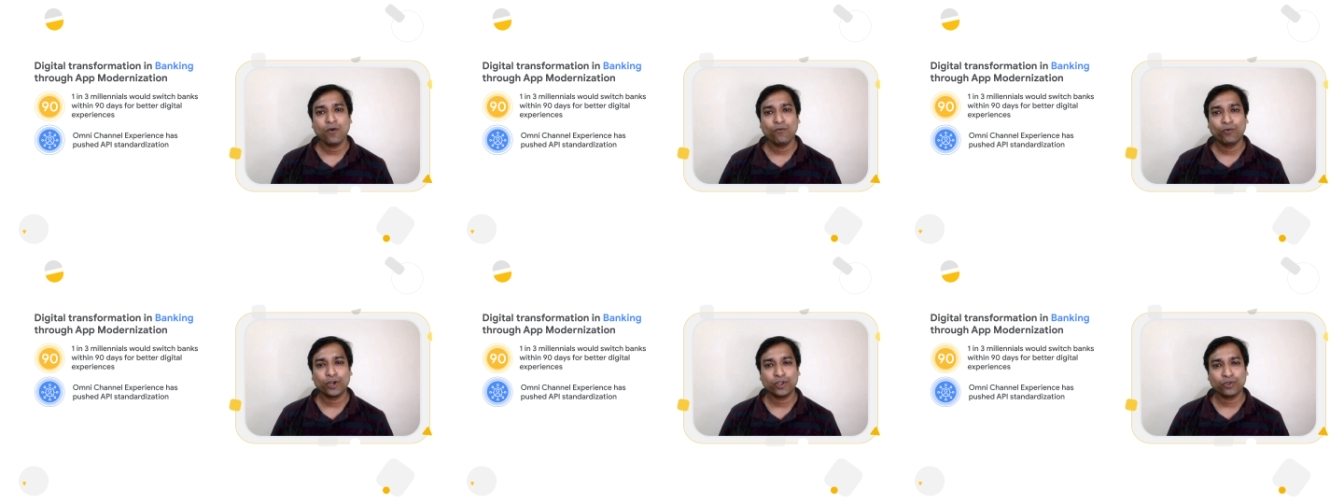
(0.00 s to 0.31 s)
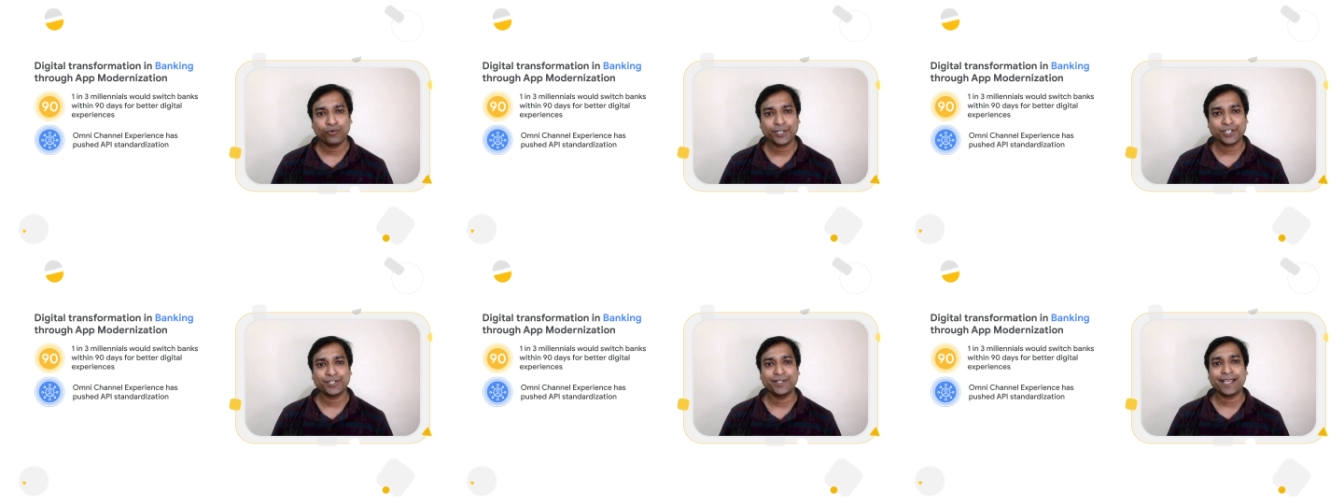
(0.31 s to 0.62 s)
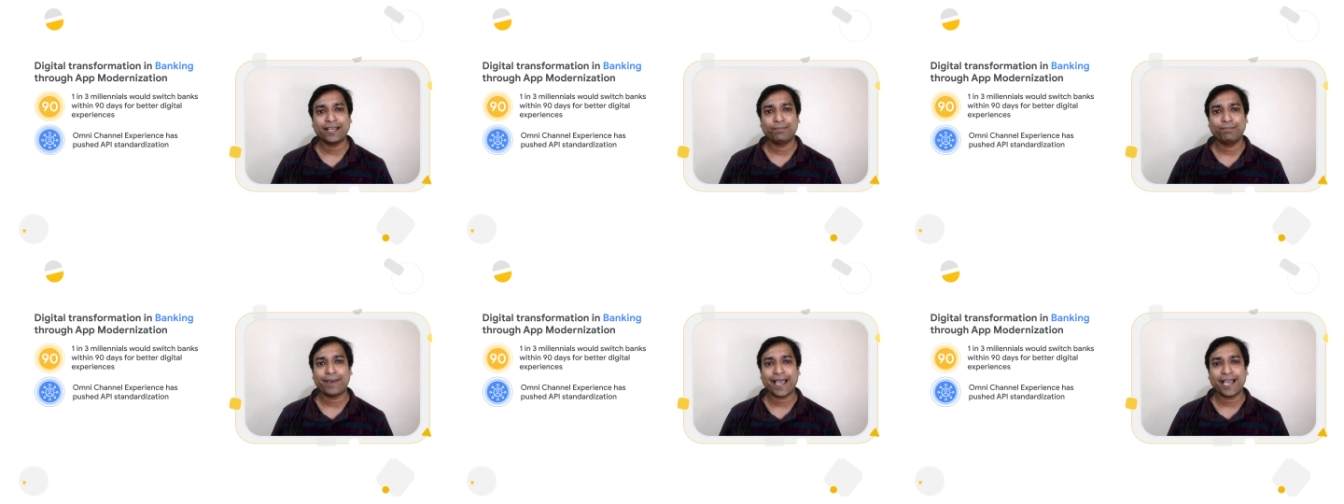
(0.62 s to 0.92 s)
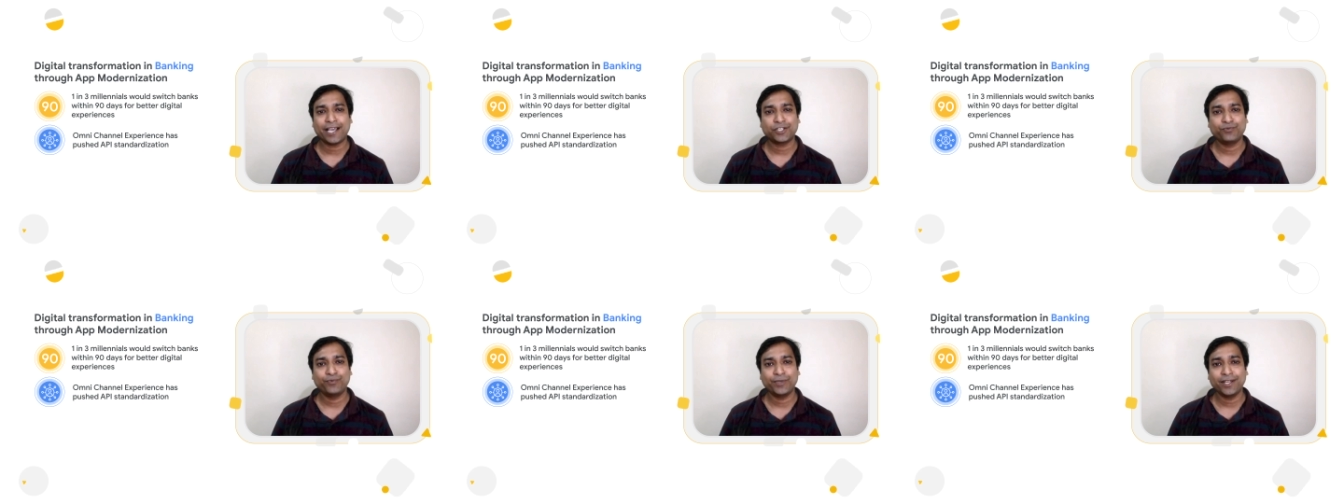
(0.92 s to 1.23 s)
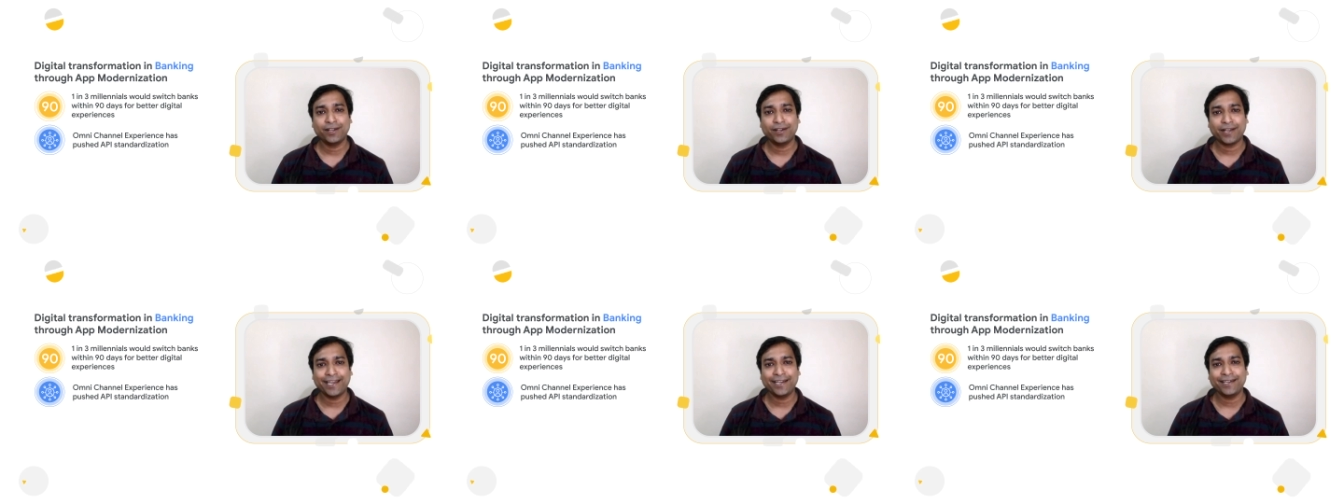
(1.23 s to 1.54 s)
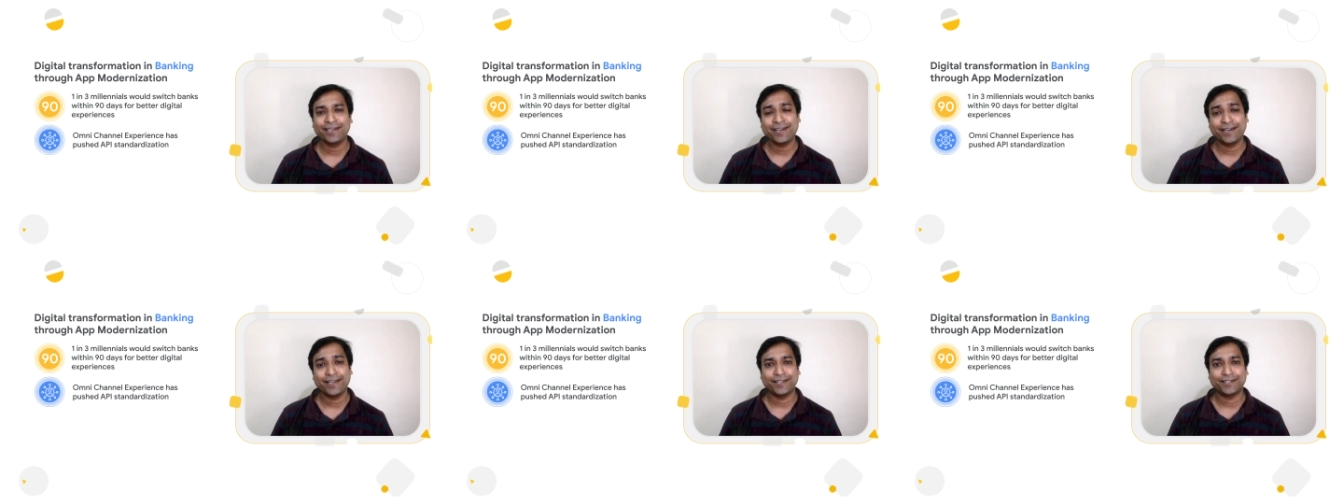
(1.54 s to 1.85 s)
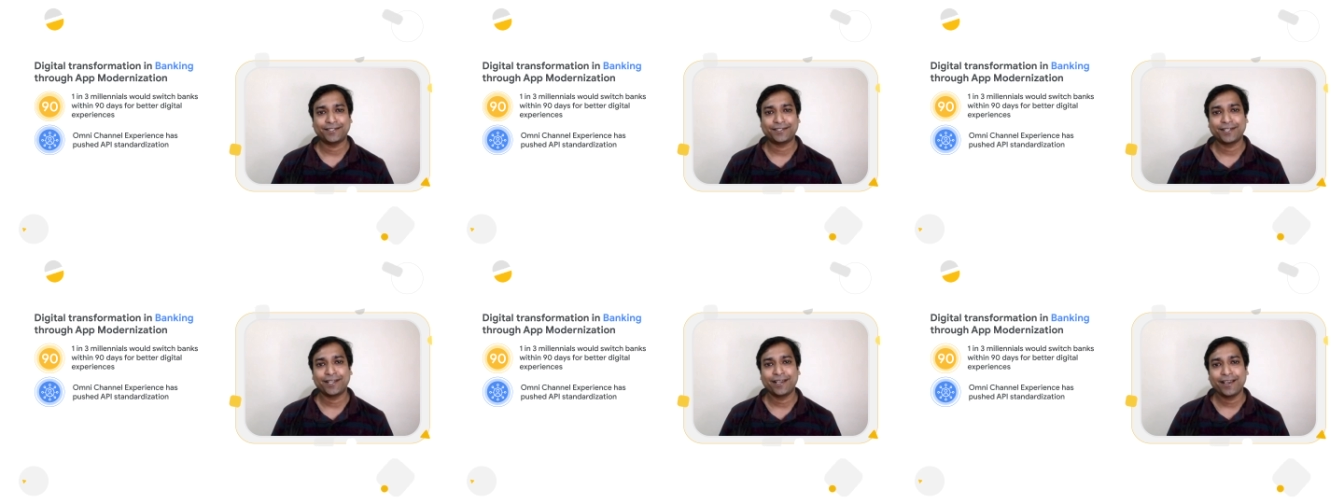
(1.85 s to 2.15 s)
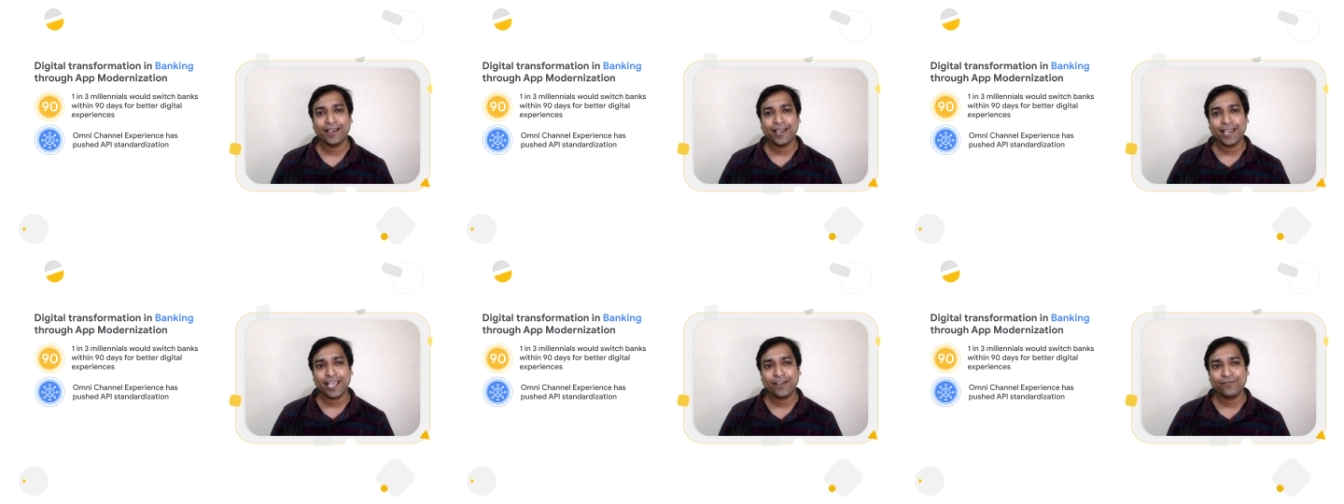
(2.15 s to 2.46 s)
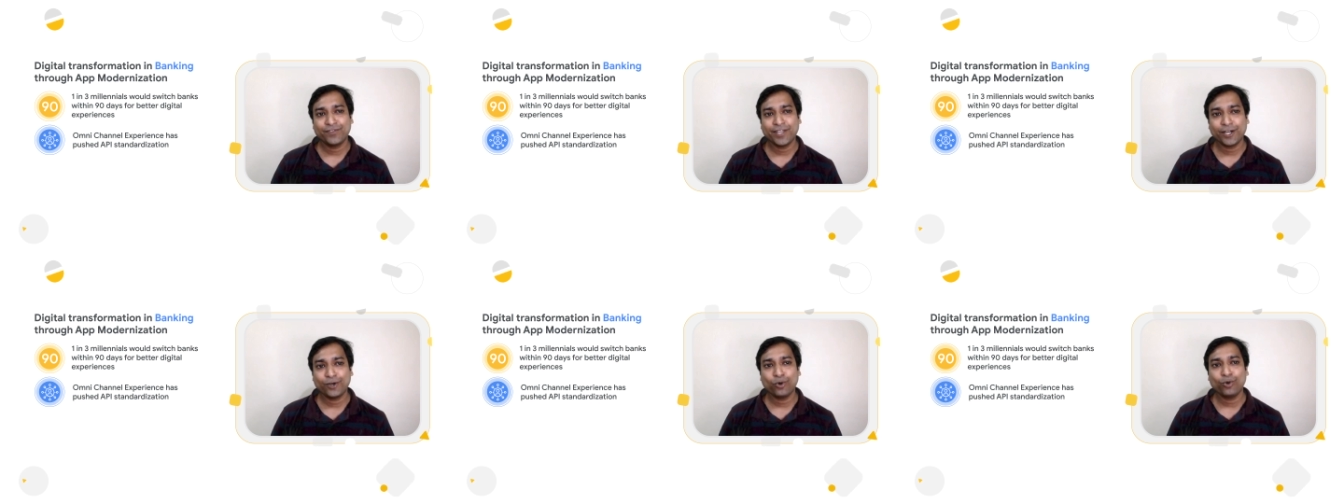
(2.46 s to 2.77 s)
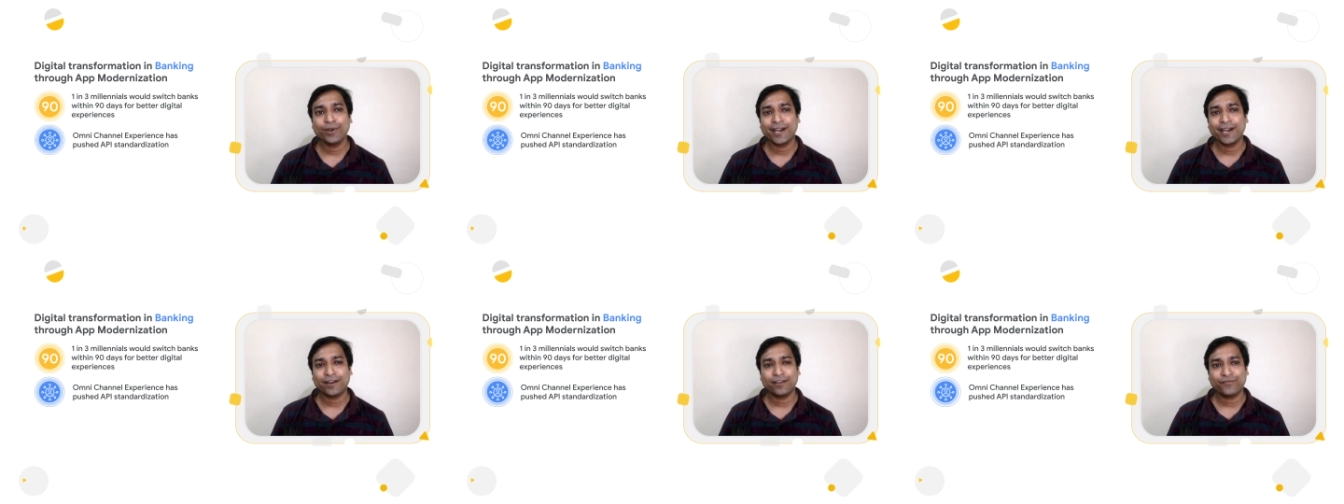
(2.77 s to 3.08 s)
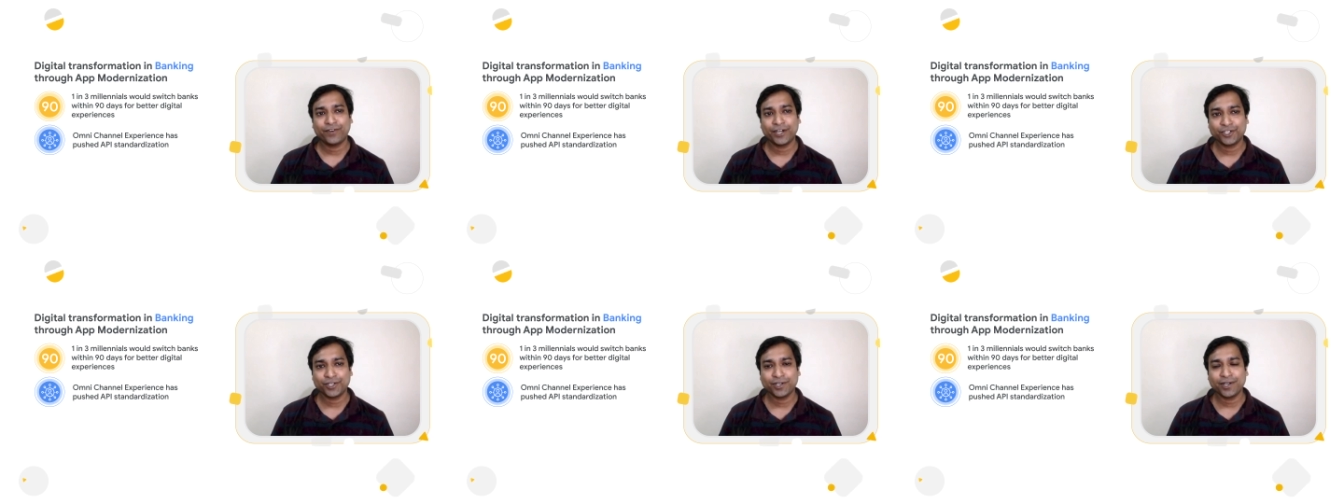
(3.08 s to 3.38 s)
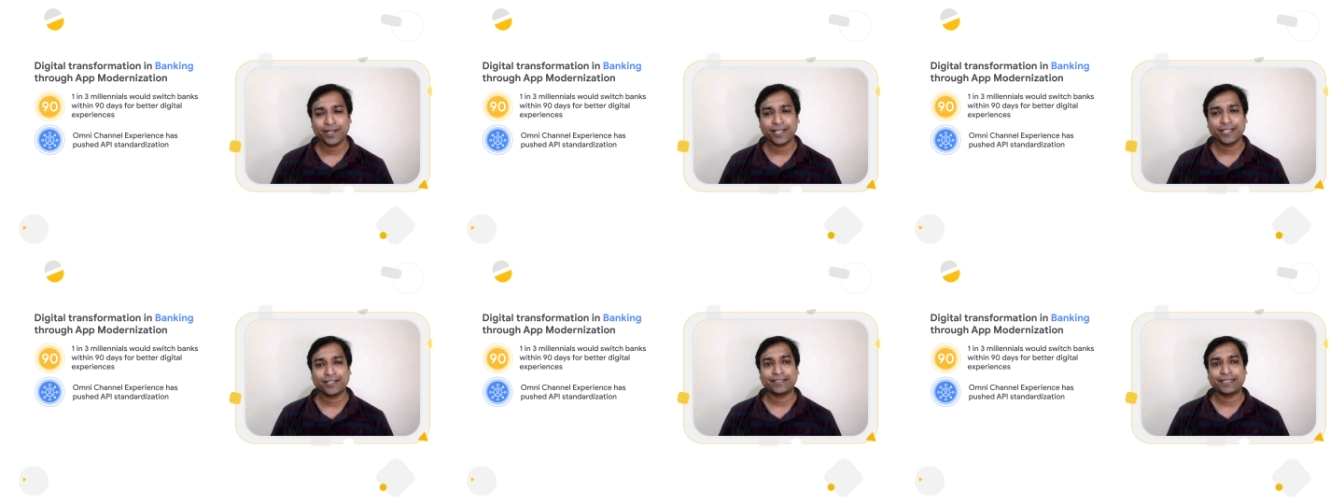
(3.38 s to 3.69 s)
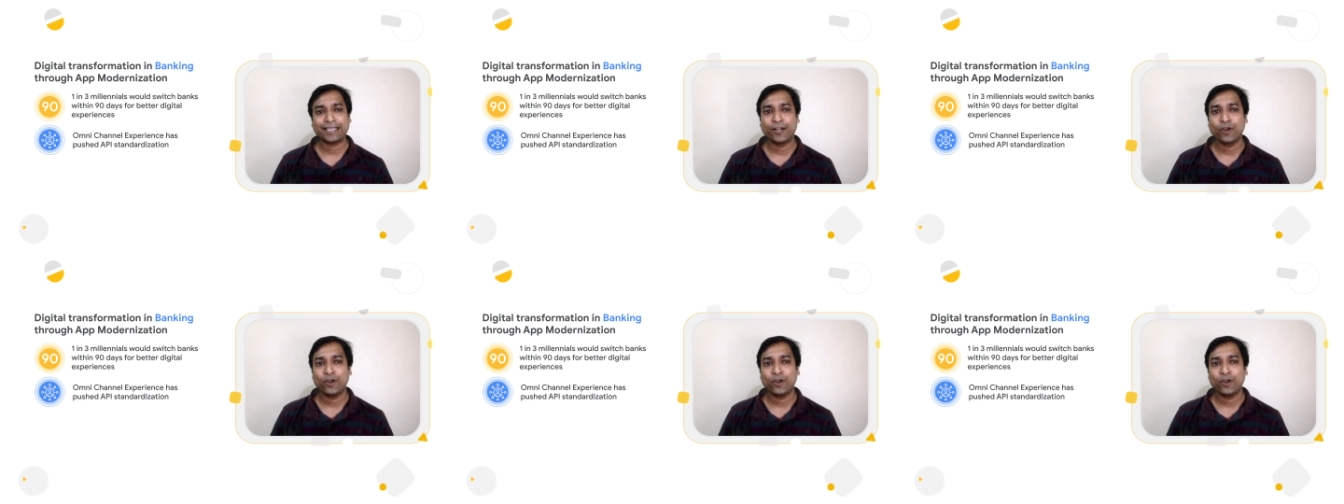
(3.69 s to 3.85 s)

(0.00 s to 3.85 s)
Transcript: would switch their banks within 90 days if they don't get a frictionless,